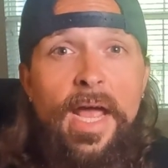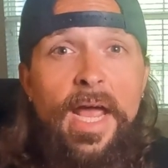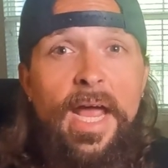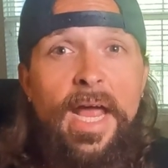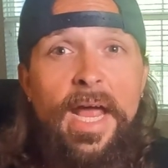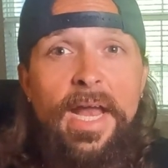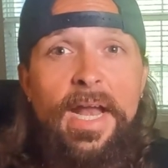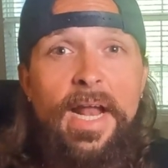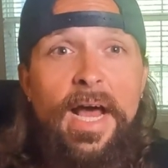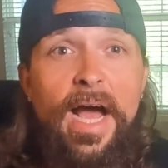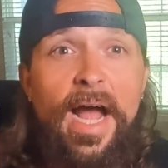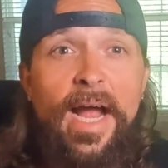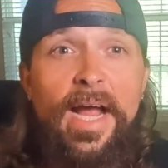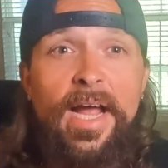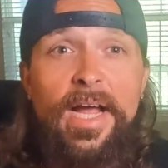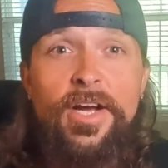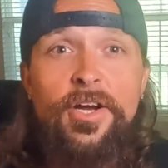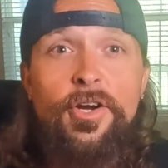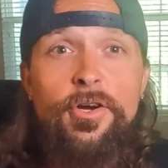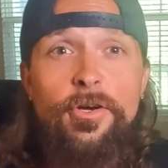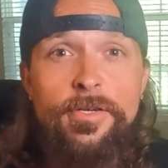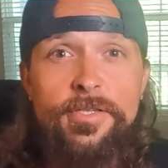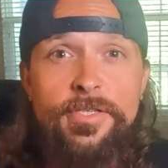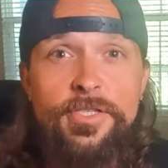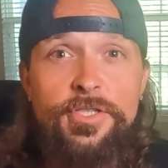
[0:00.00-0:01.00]
And I
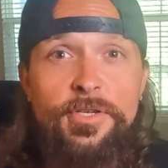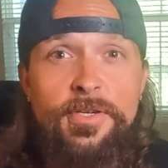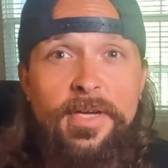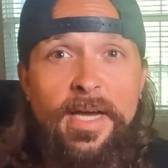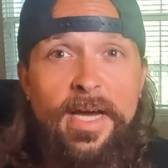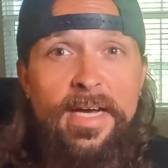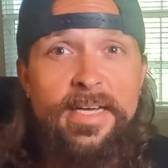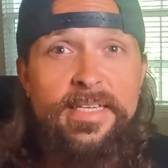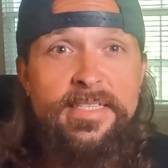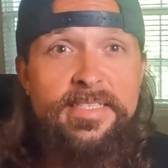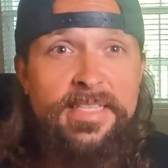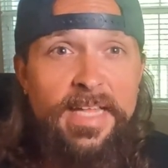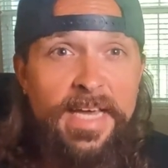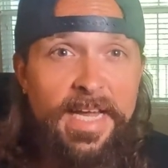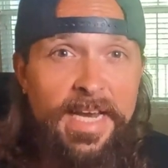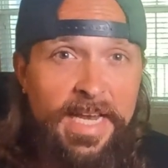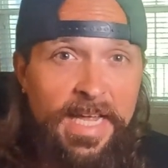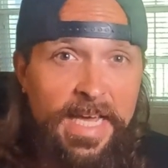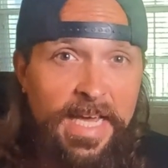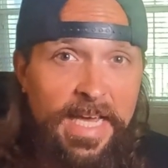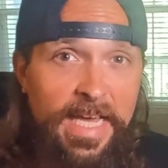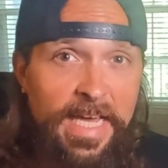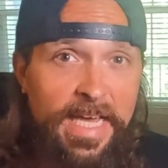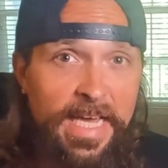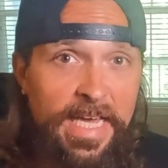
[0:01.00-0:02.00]
encourage you guys
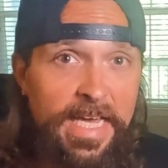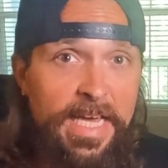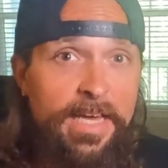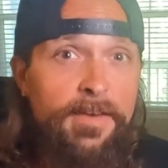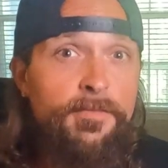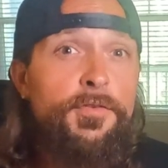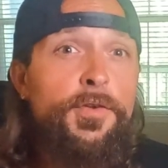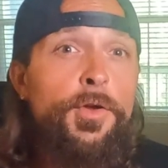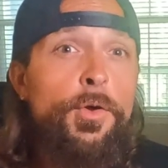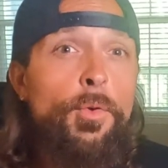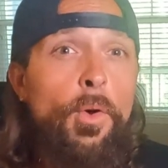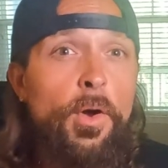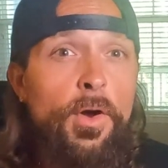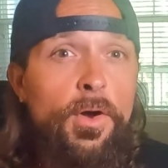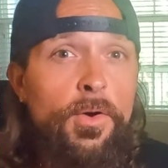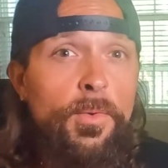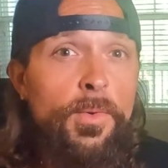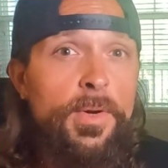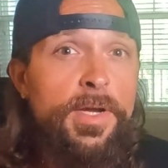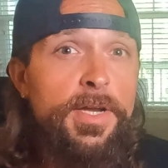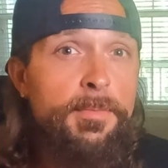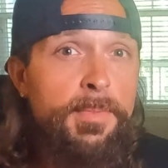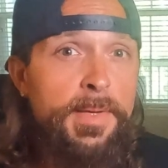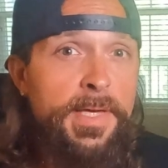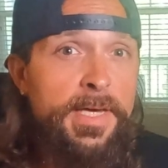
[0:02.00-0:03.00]
that if you are
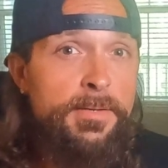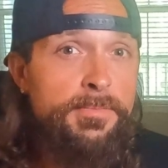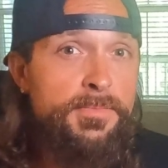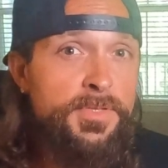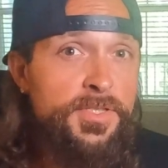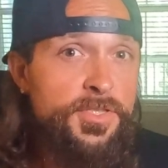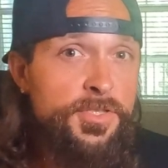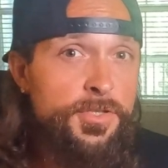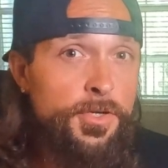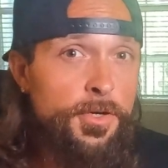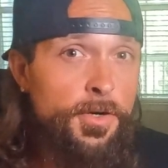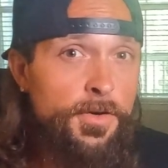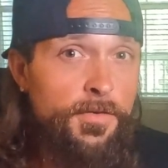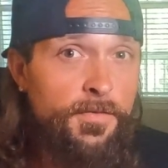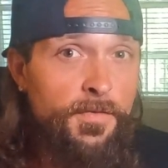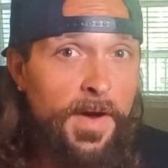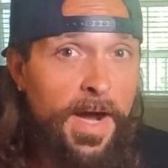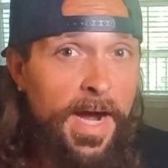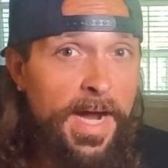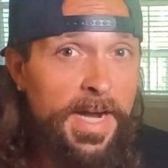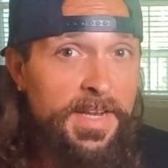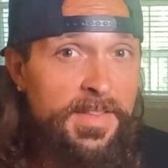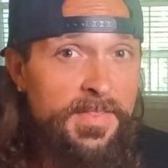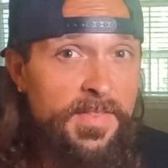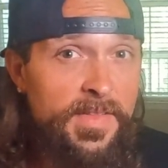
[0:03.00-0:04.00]
going to become
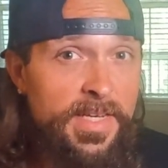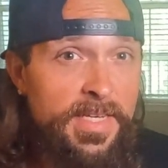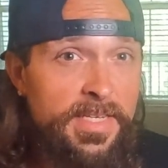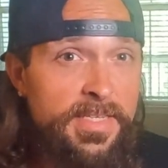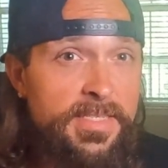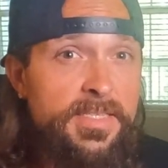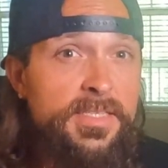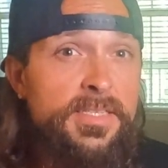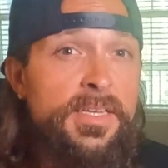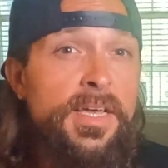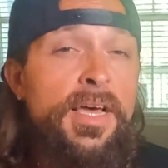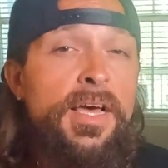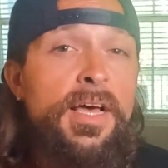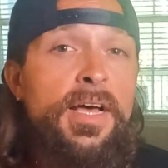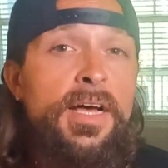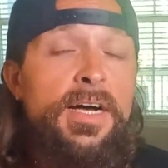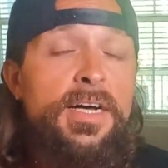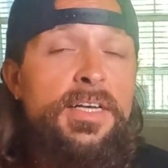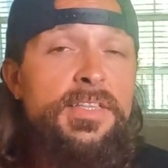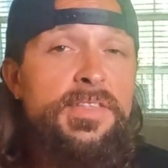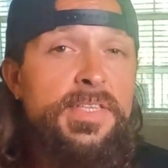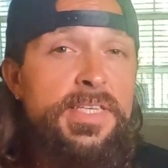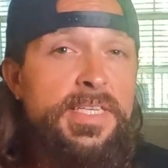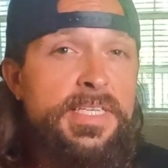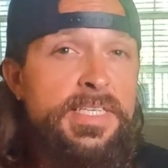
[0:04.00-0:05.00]
certified in this,
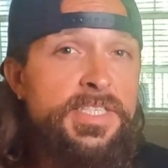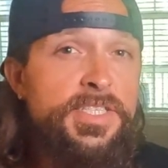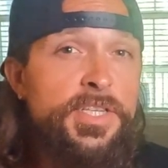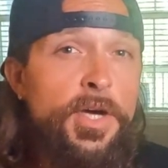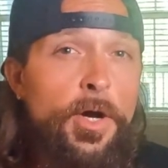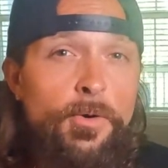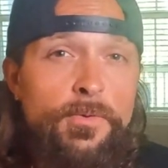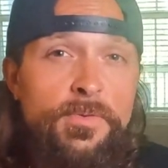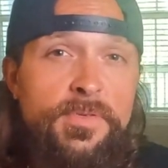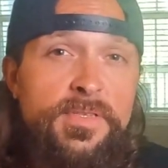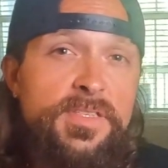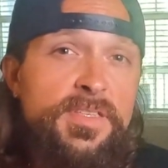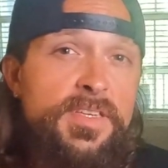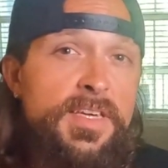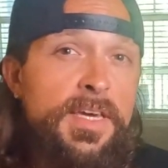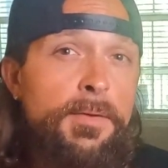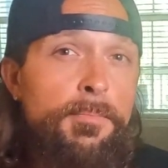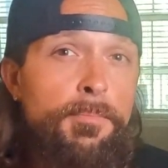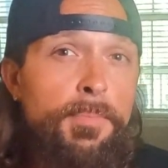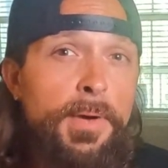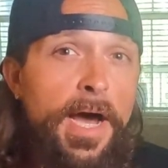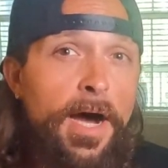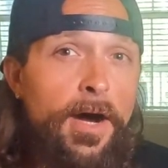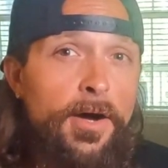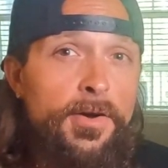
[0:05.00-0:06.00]
then don't
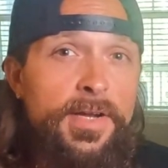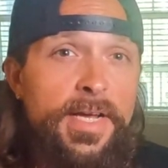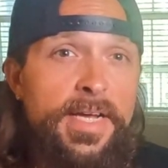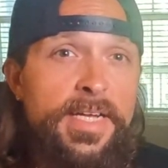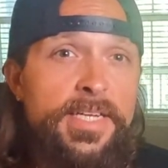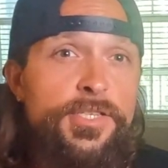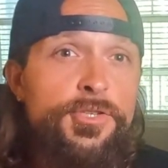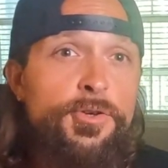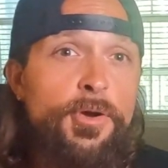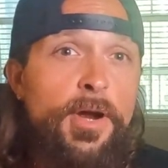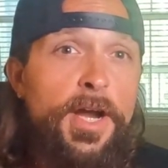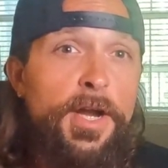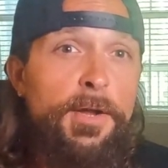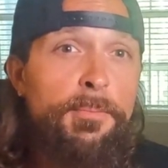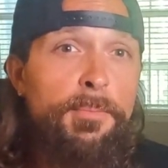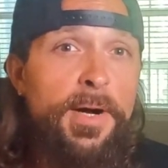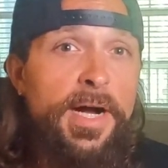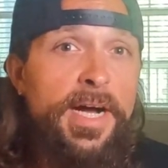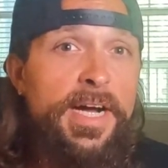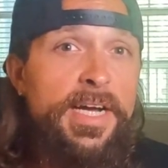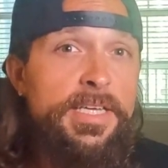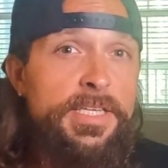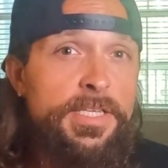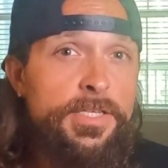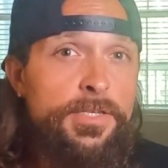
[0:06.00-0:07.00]
skimp out and try to
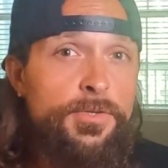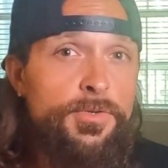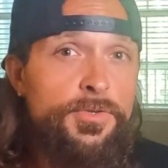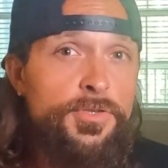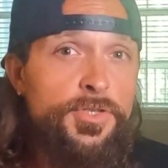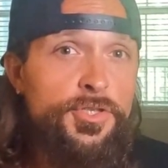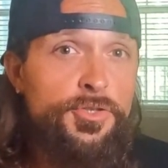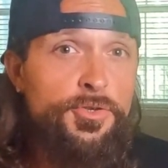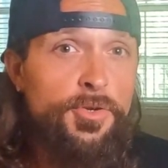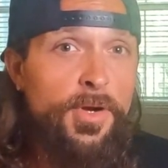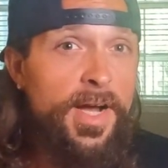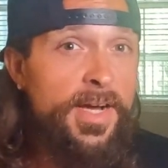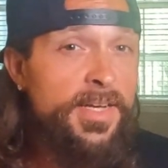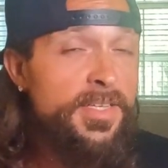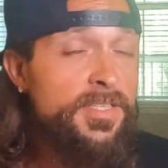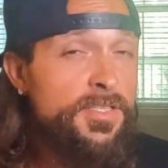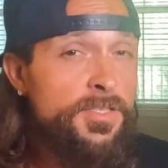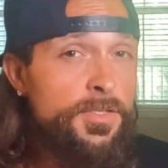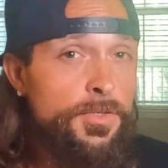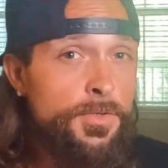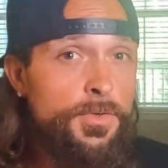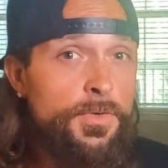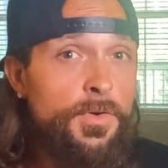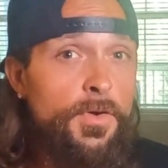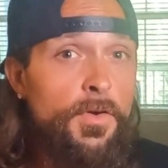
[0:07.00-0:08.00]
buy a used dry
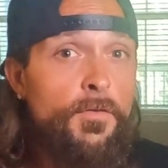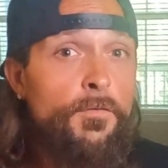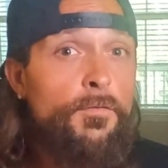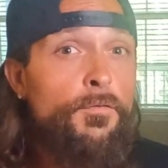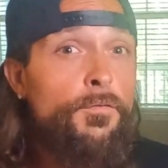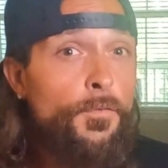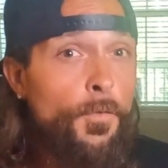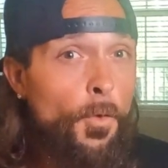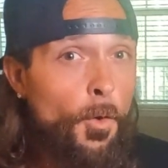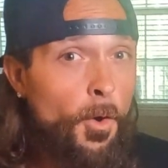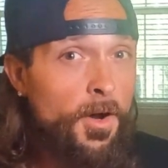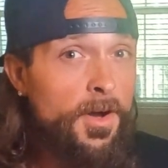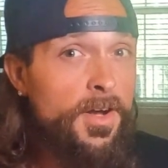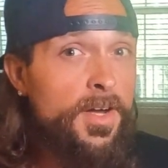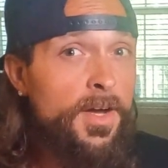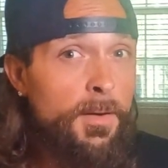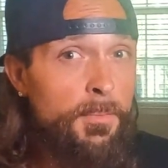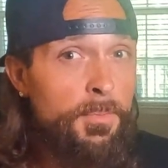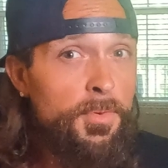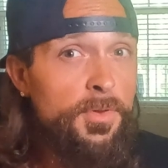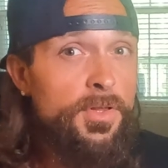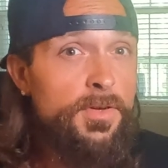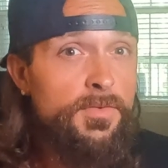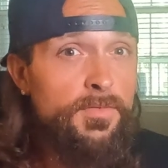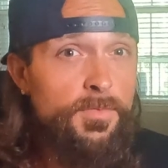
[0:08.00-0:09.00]
suit for a
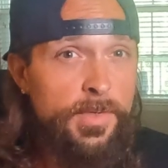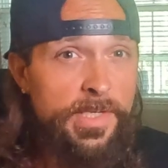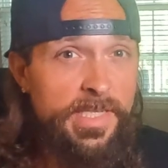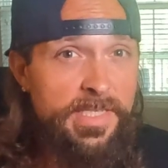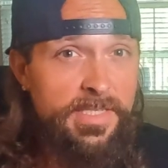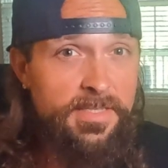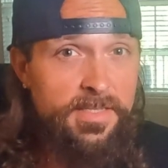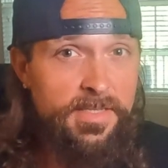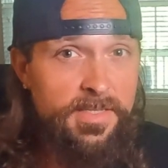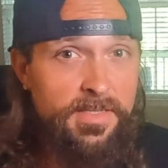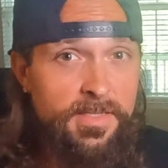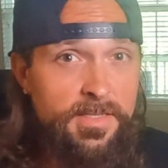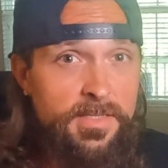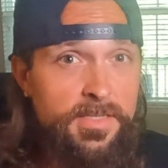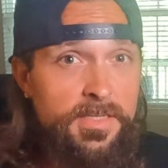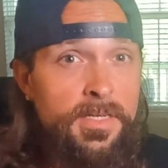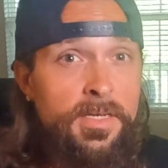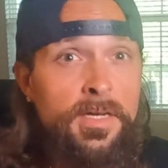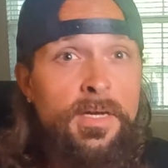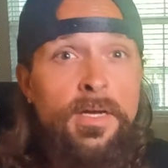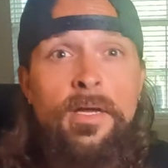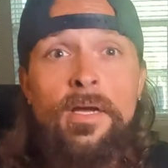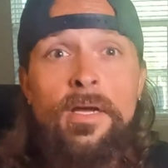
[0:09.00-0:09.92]
couple of reasons.